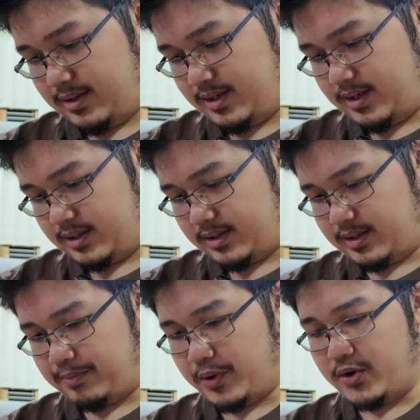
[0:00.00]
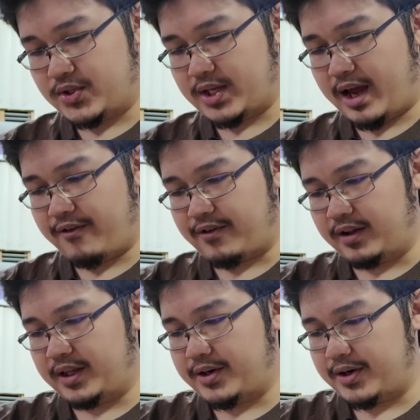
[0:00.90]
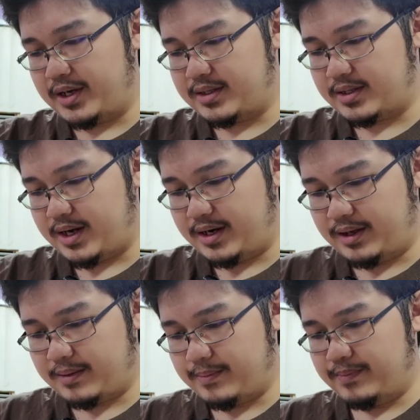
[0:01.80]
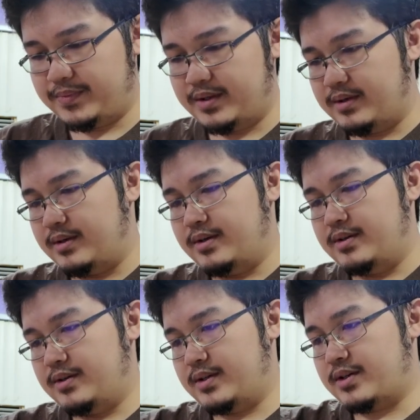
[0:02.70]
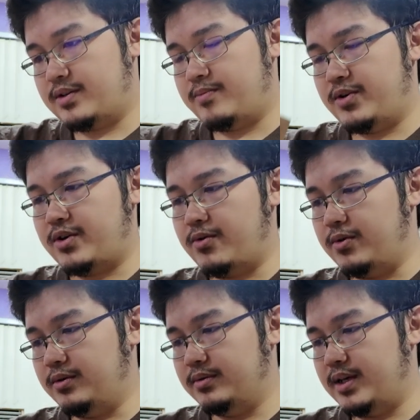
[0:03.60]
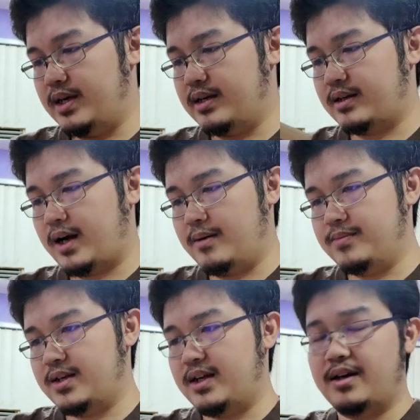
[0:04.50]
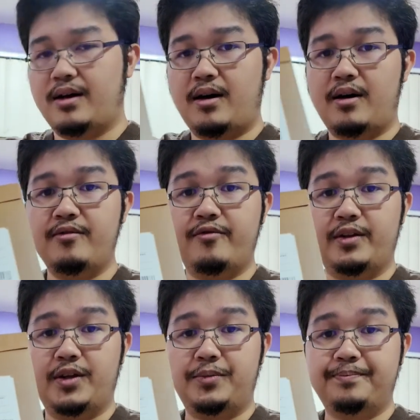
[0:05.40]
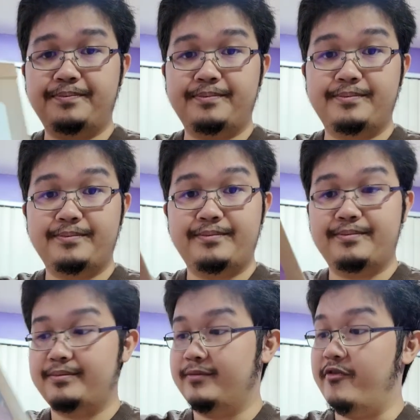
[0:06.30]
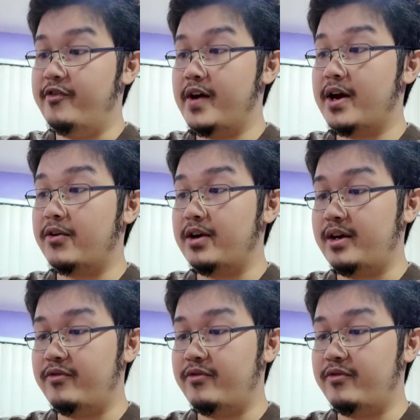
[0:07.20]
it's supposed to have glitter inside it. So it's actually pretty cool. It comes in an envelope. Very